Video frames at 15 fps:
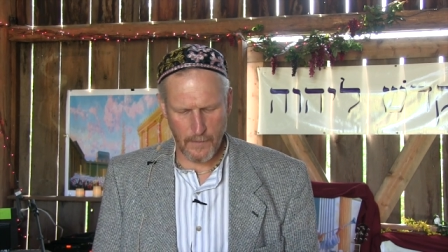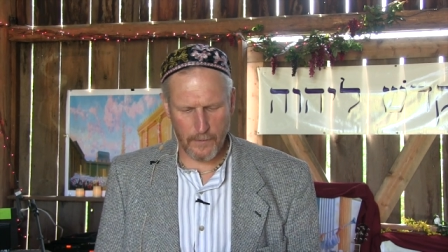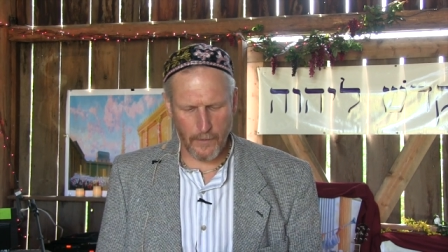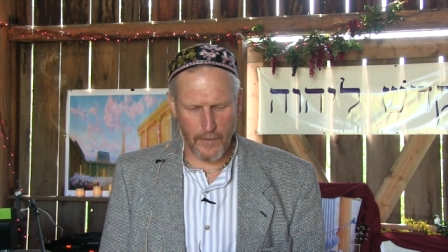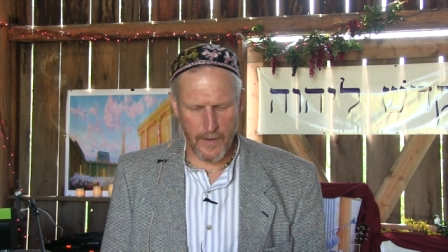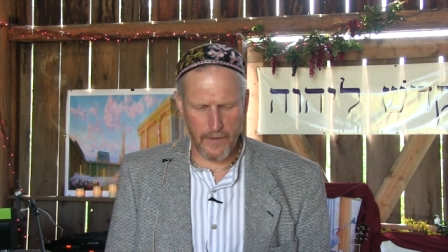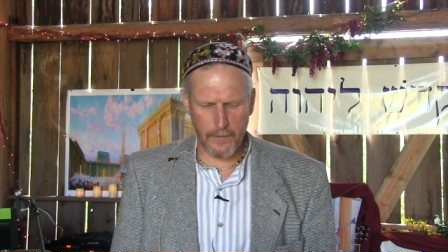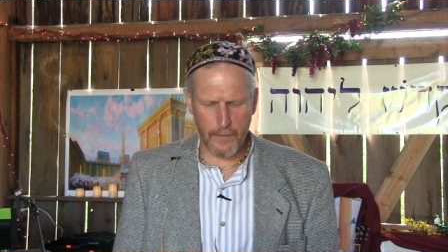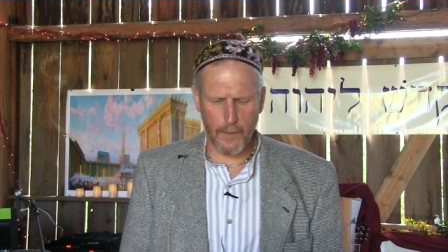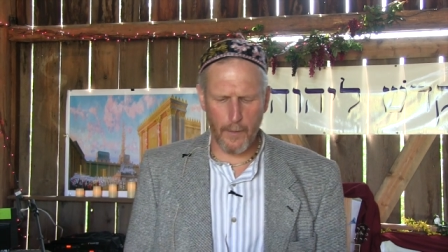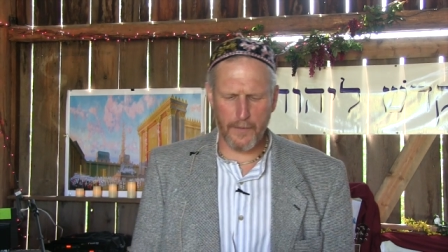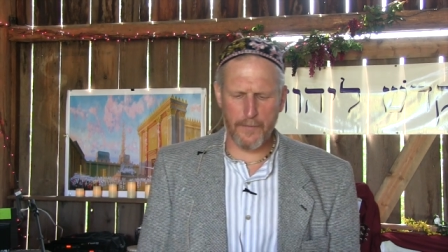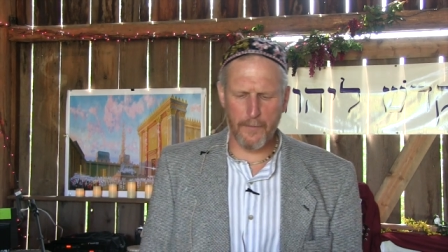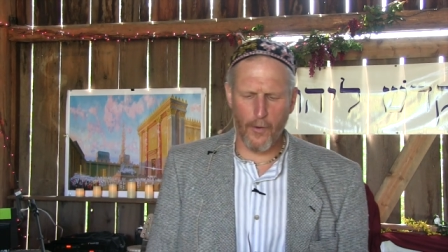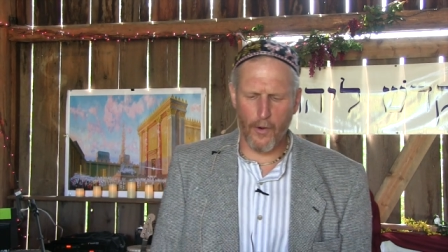So Israel
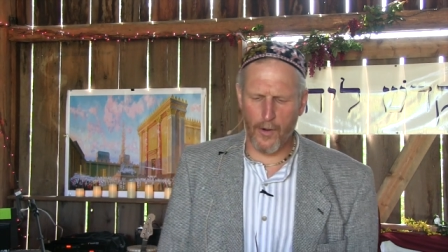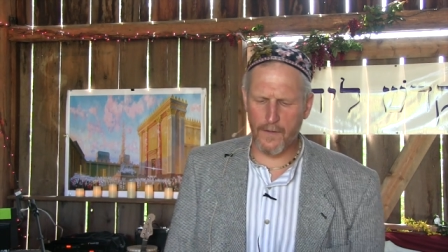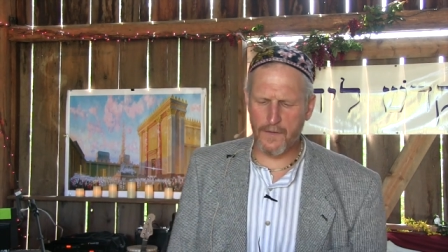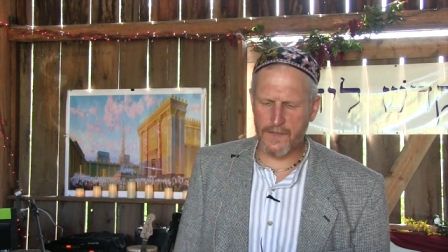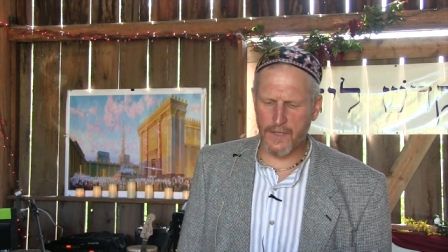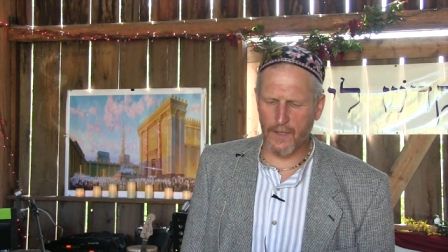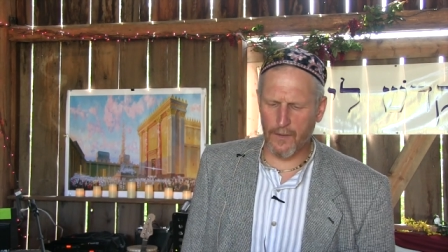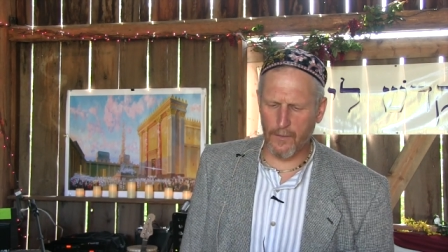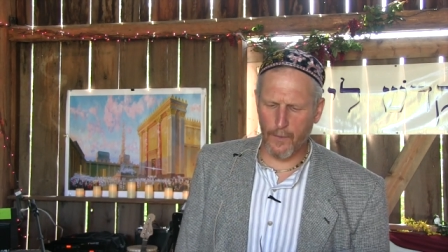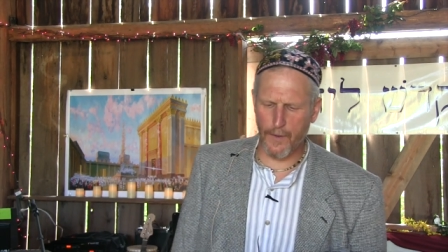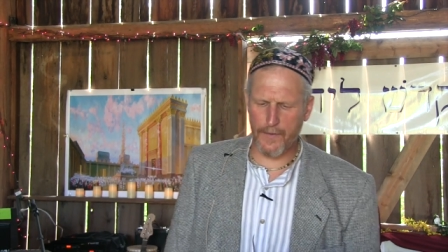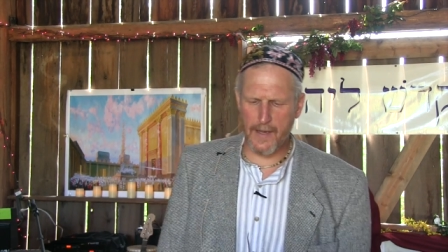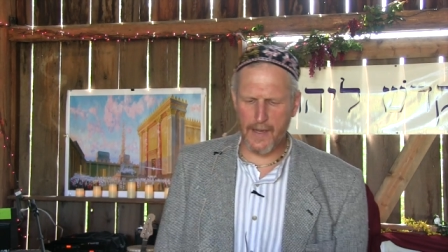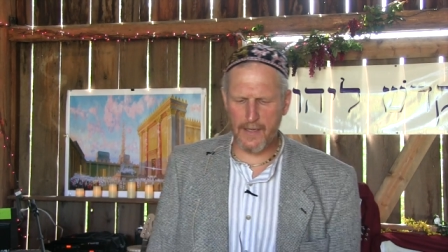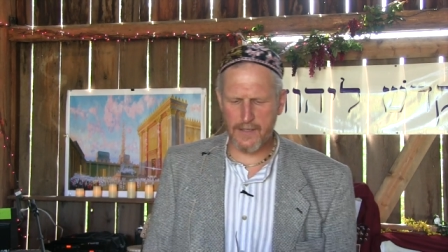was more in tune
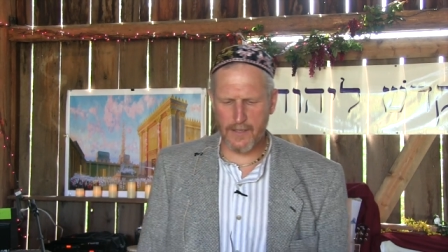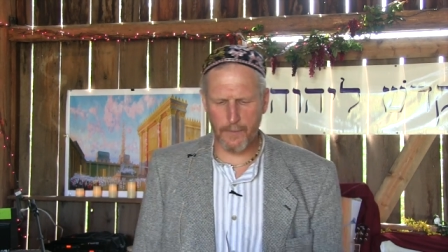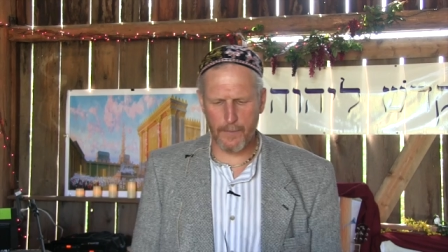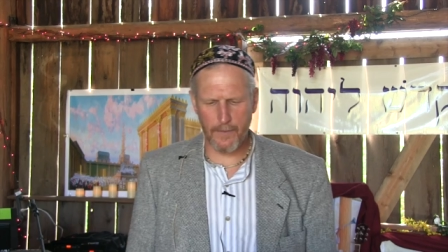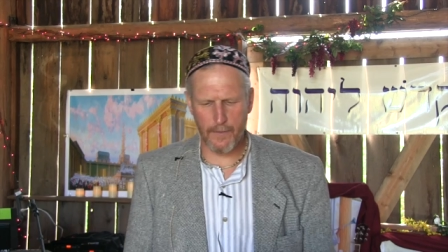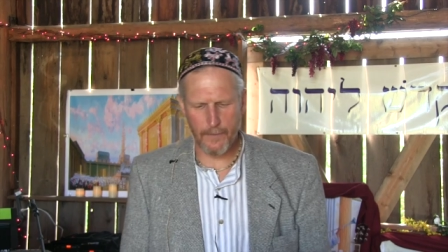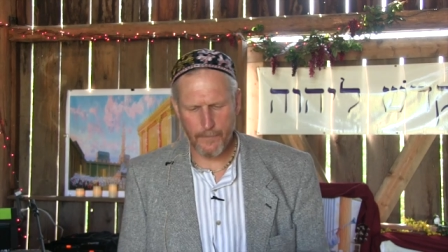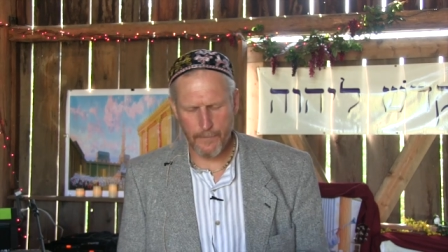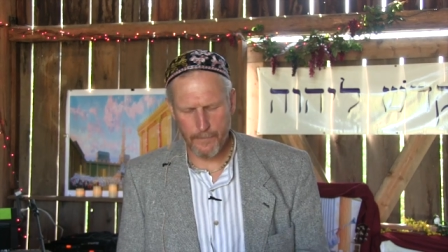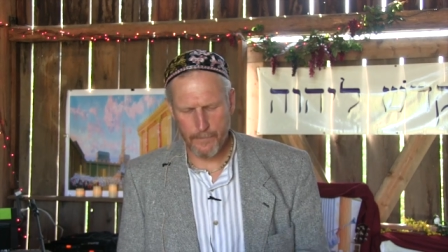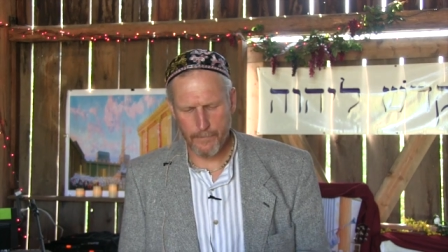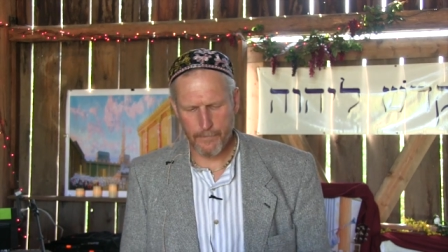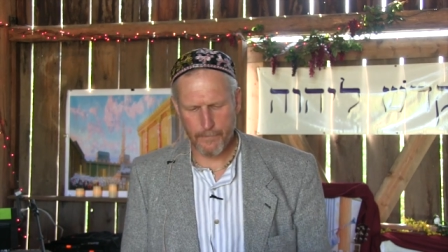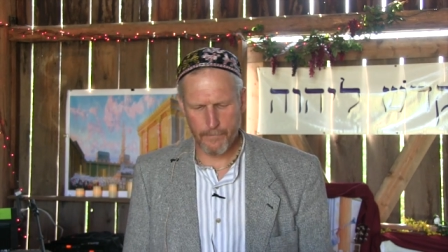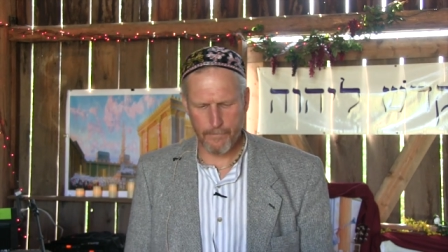with Egypt
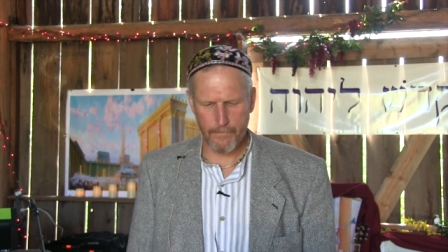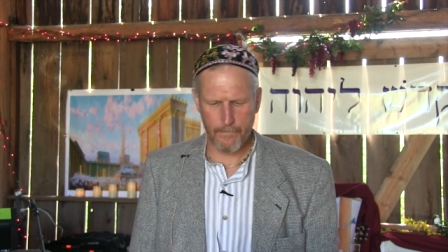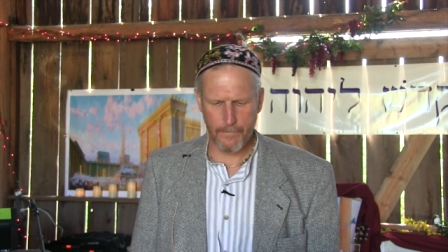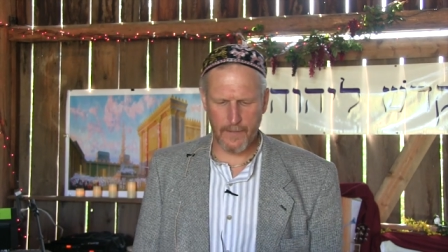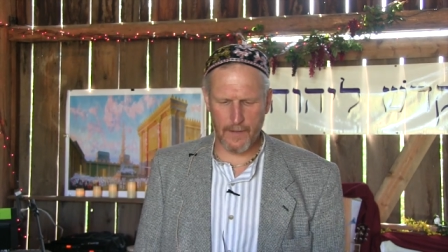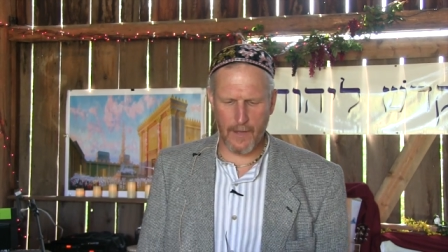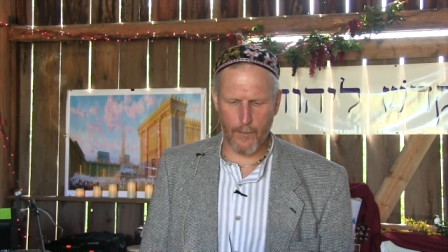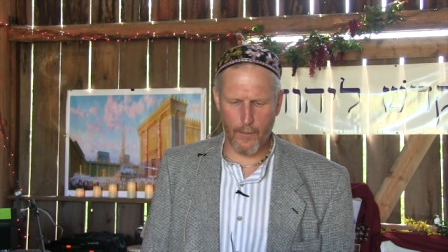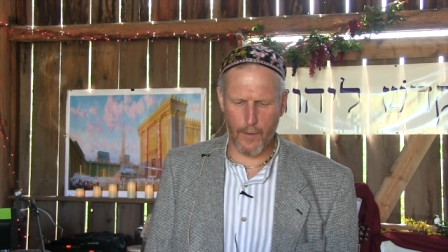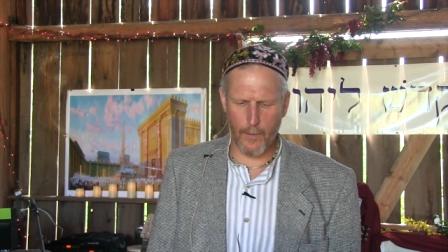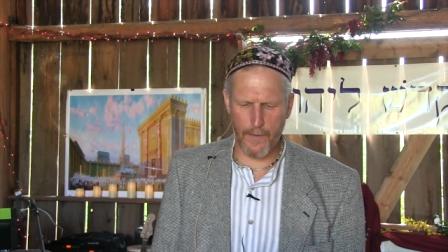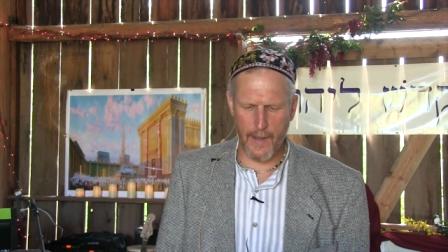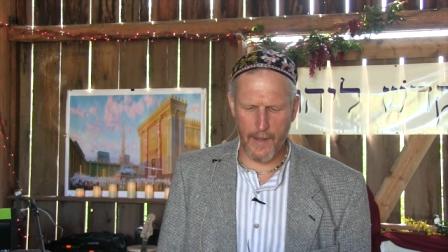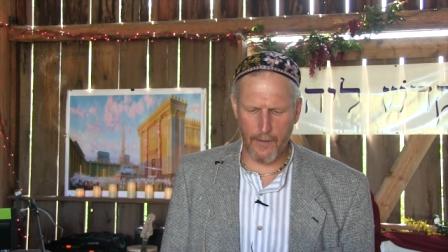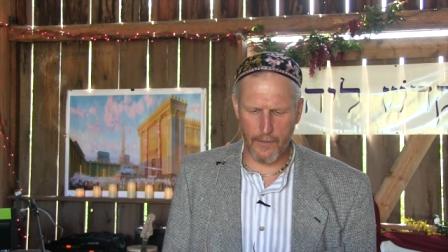than they were
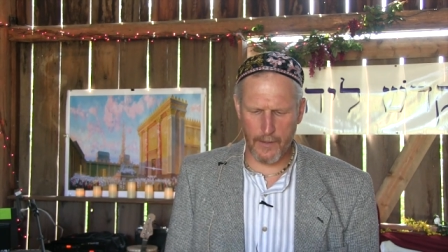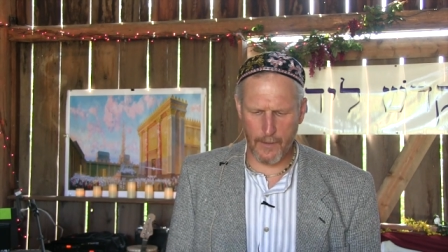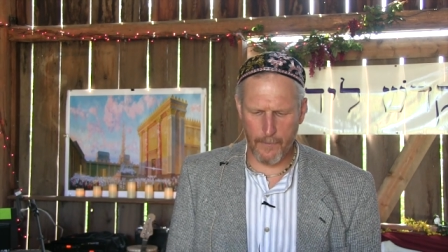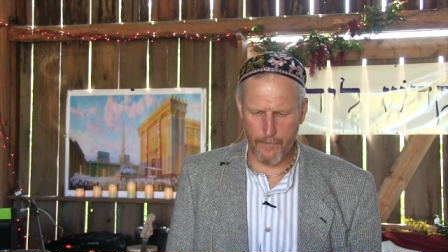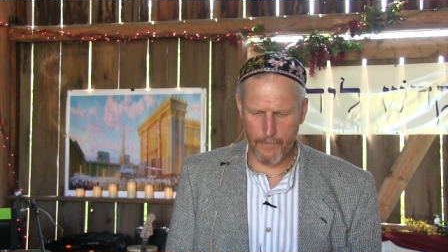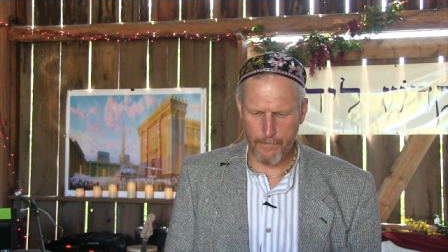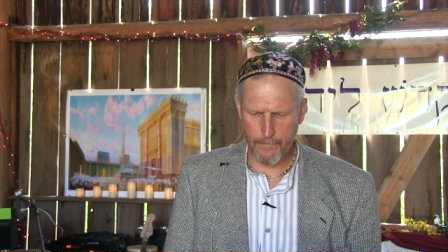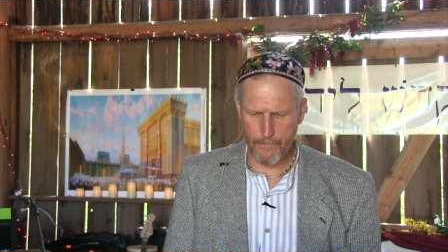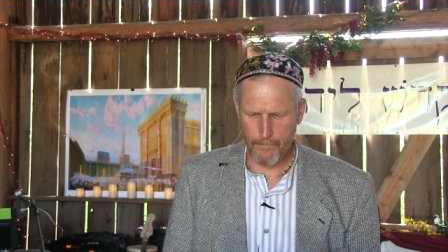with Elohim.